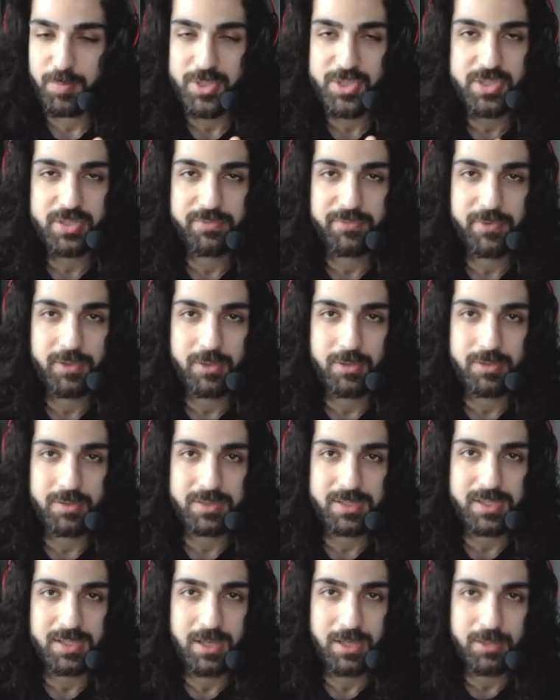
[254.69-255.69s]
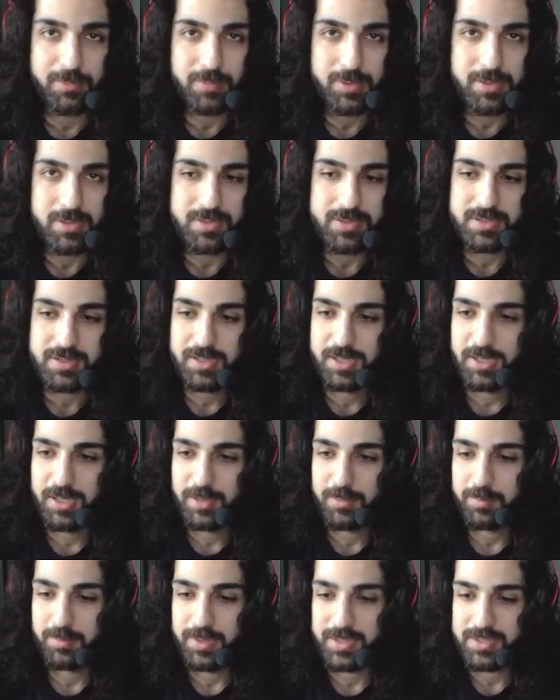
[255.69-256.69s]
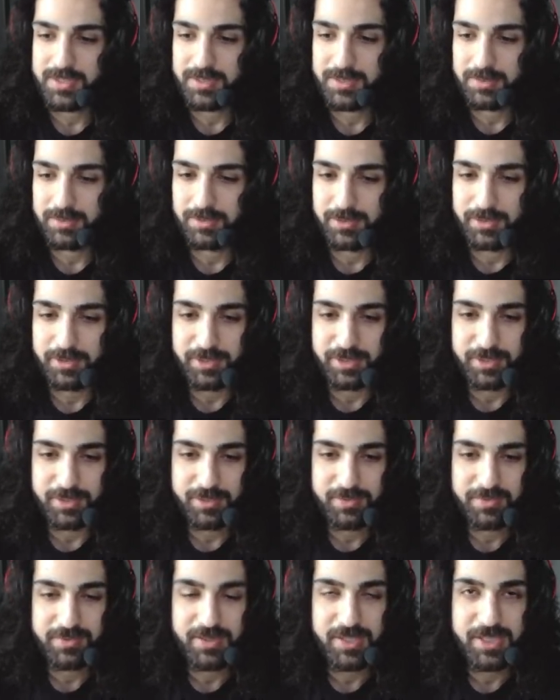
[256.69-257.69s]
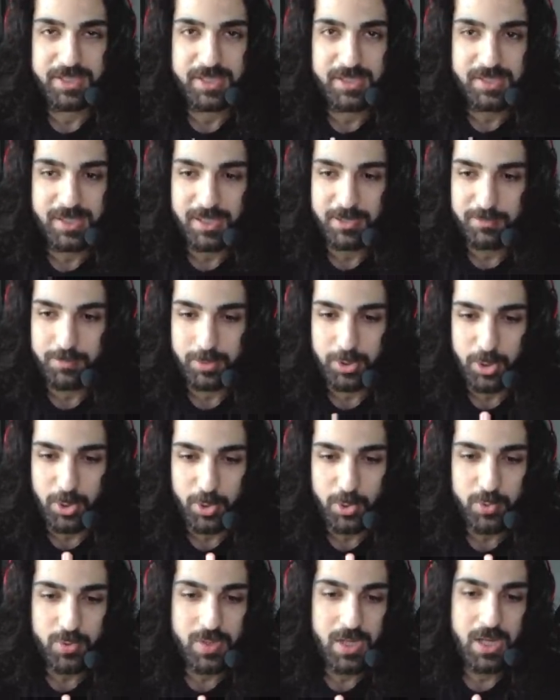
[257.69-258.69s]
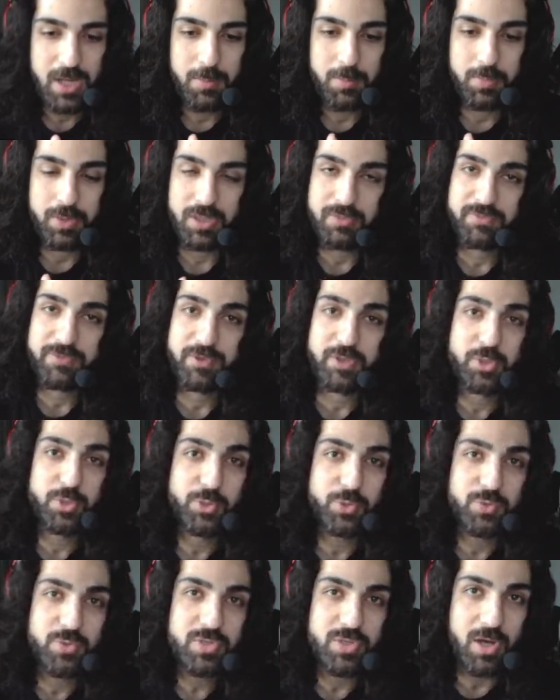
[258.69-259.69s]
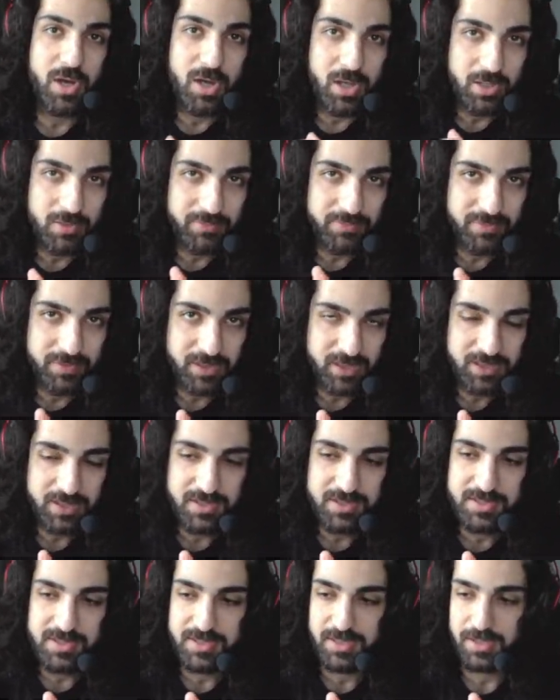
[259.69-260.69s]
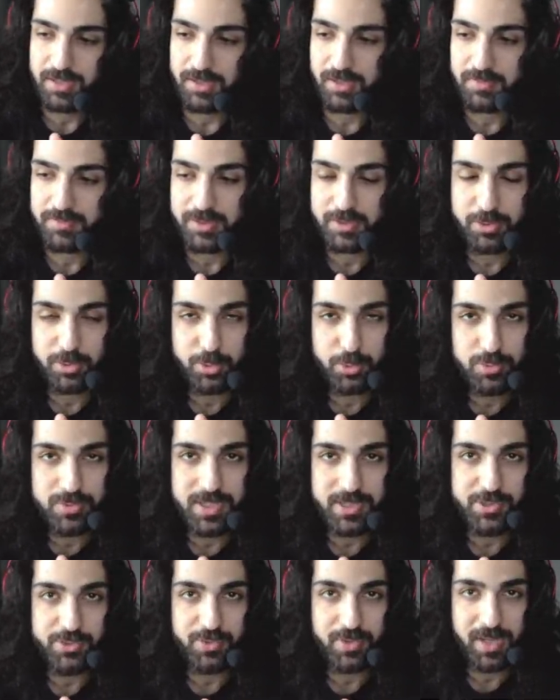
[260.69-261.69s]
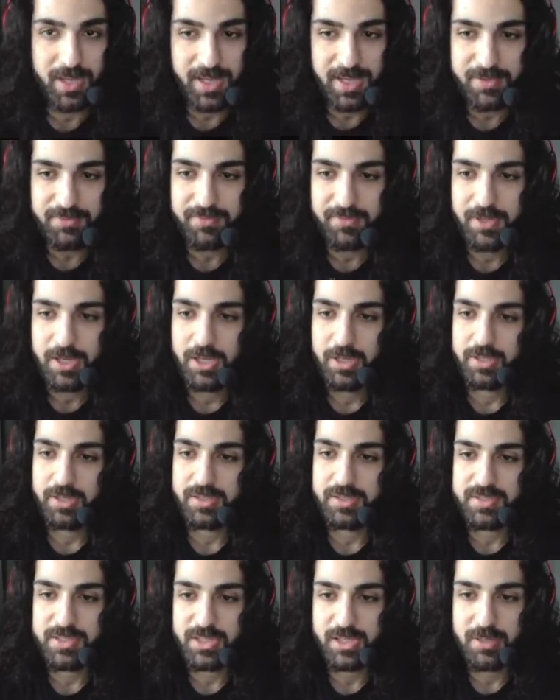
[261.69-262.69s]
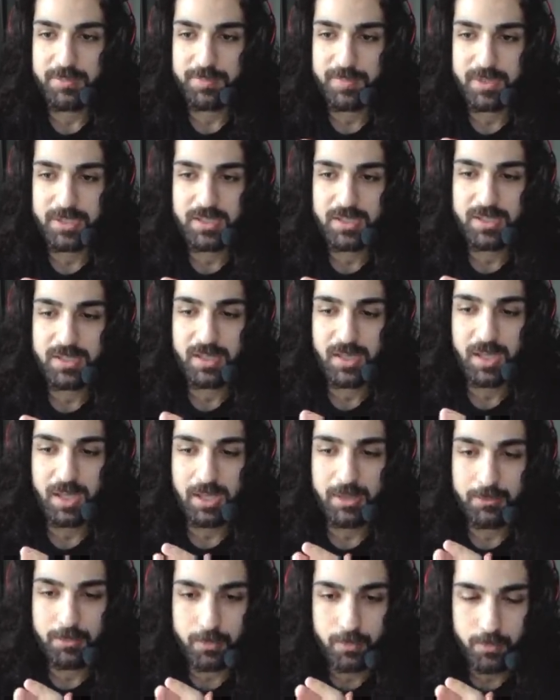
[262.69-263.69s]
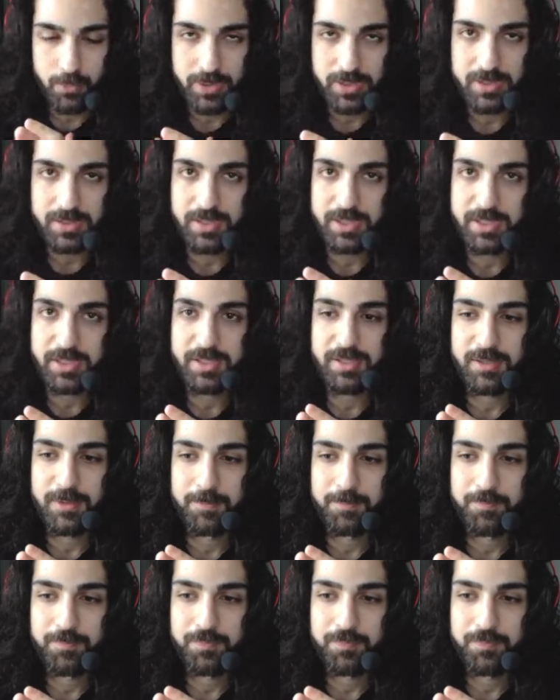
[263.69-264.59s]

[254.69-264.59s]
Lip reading: much difficult than I was basically thinking that it would go. But if you use all of these, all of the tools that you have, it's gonna be a really